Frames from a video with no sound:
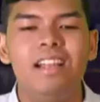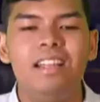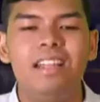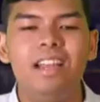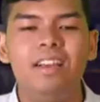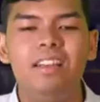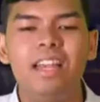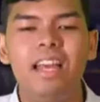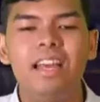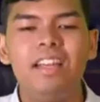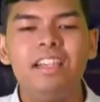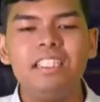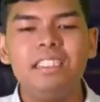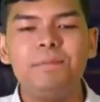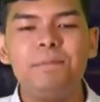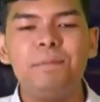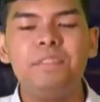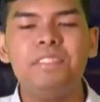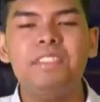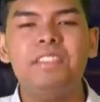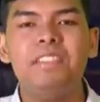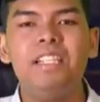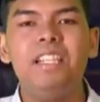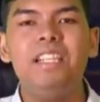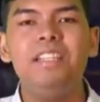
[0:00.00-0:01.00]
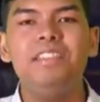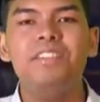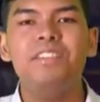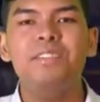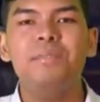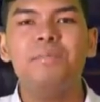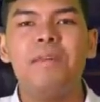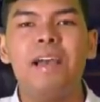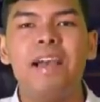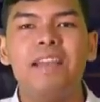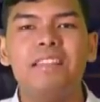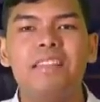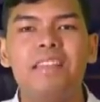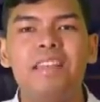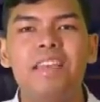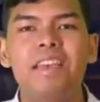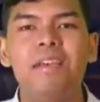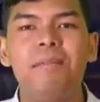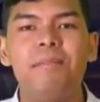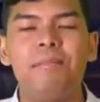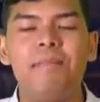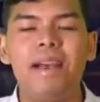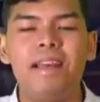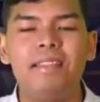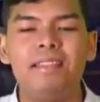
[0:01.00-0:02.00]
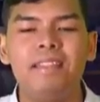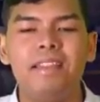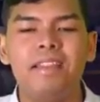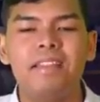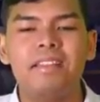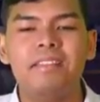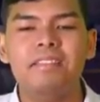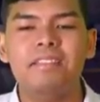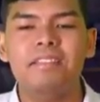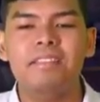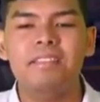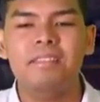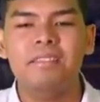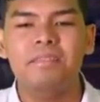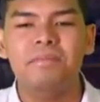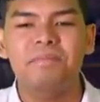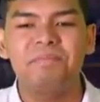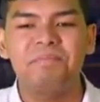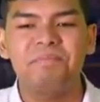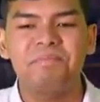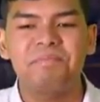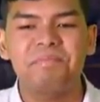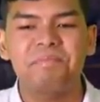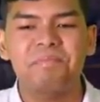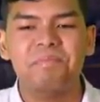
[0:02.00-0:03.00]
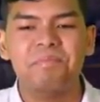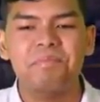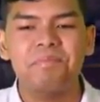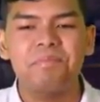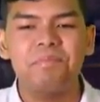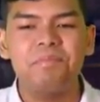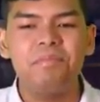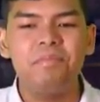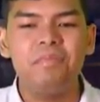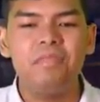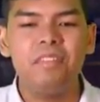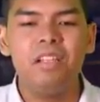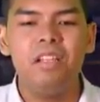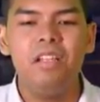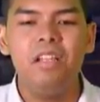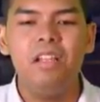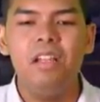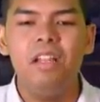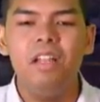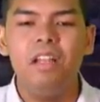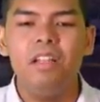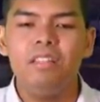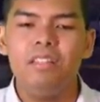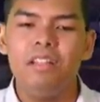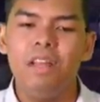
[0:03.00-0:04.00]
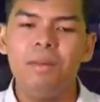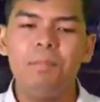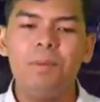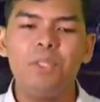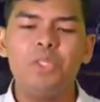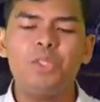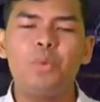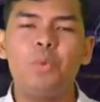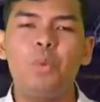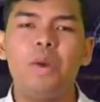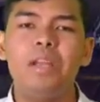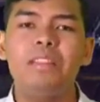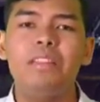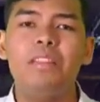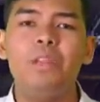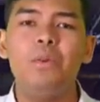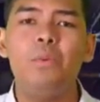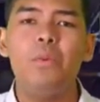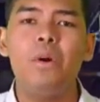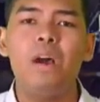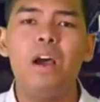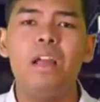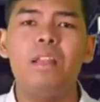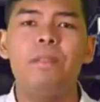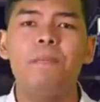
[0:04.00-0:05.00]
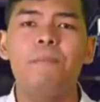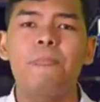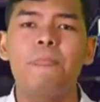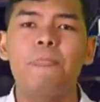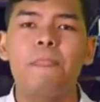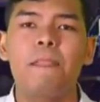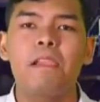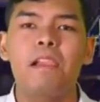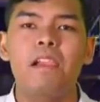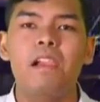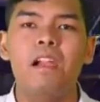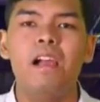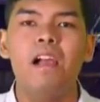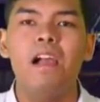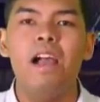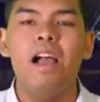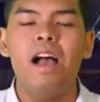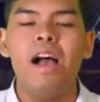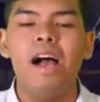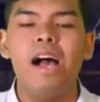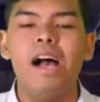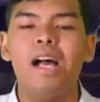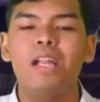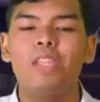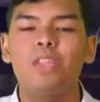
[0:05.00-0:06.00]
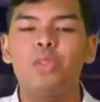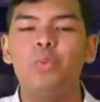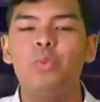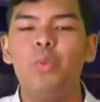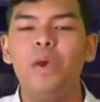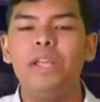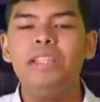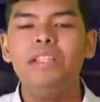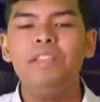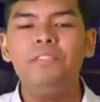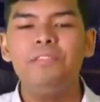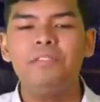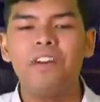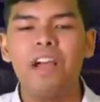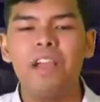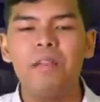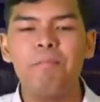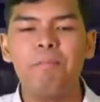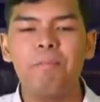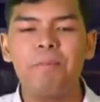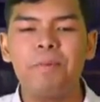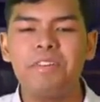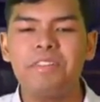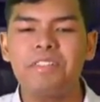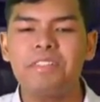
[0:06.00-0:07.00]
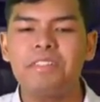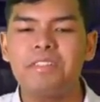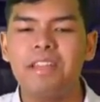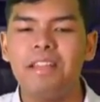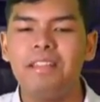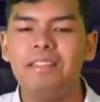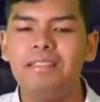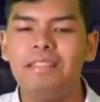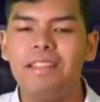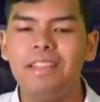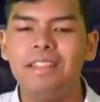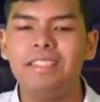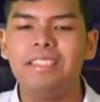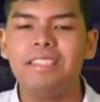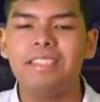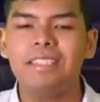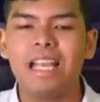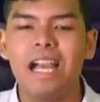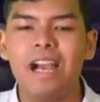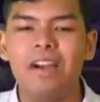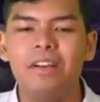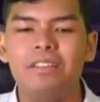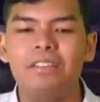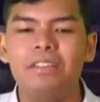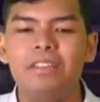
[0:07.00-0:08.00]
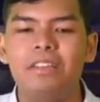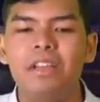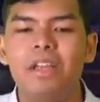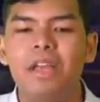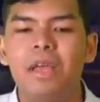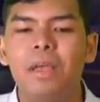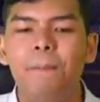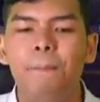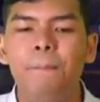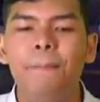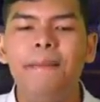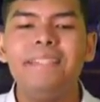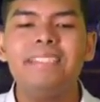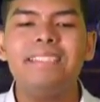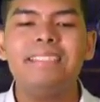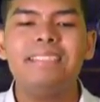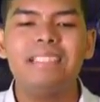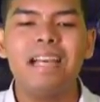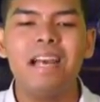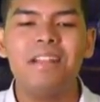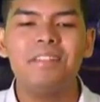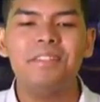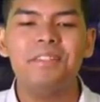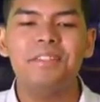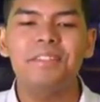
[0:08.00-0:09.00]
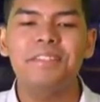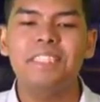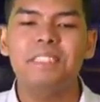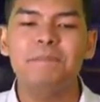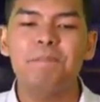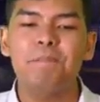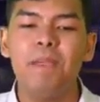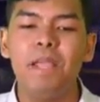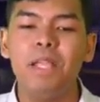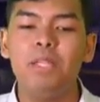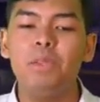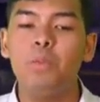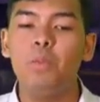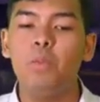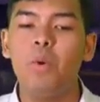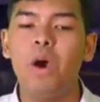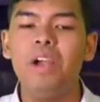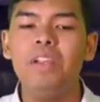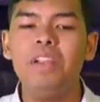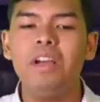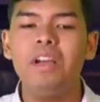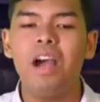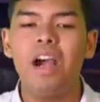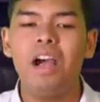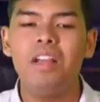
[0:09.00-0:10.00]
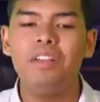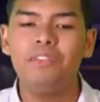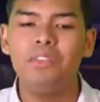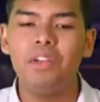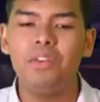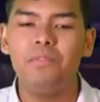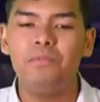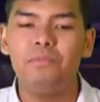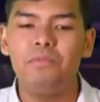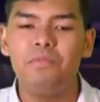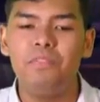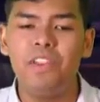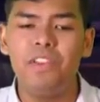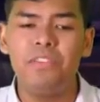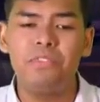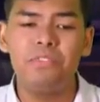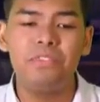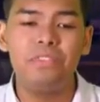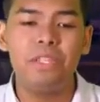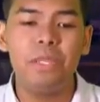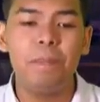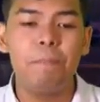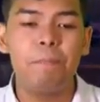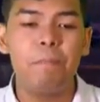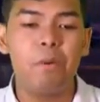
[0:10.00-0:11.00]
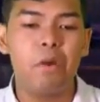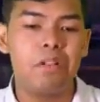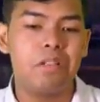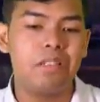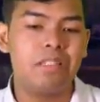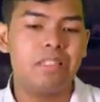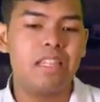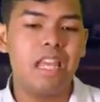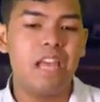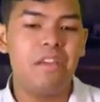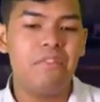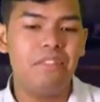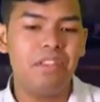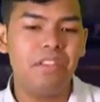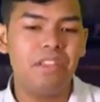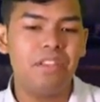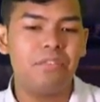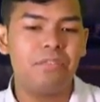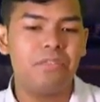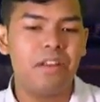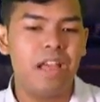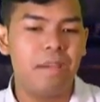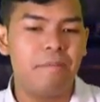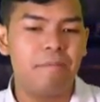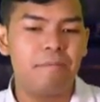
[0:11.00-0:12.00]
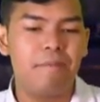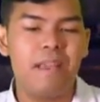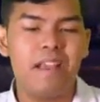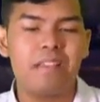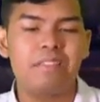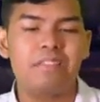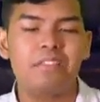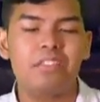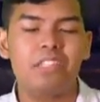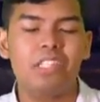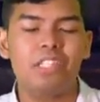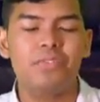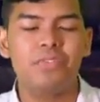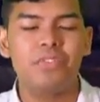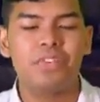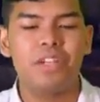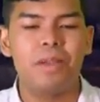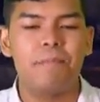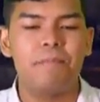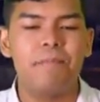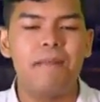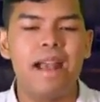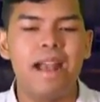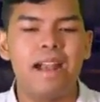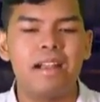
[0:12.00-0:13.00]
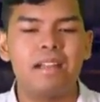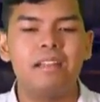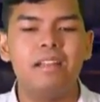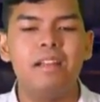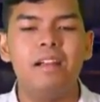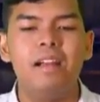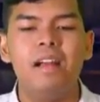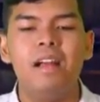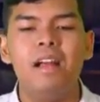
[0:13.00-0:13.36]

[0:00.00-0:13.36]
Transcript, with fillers: Now let us proceed to mathematics. Number twenty-one. A twenty-five percent discount, Miz Santos paid one hundred fifty point seven five pesos for a bag.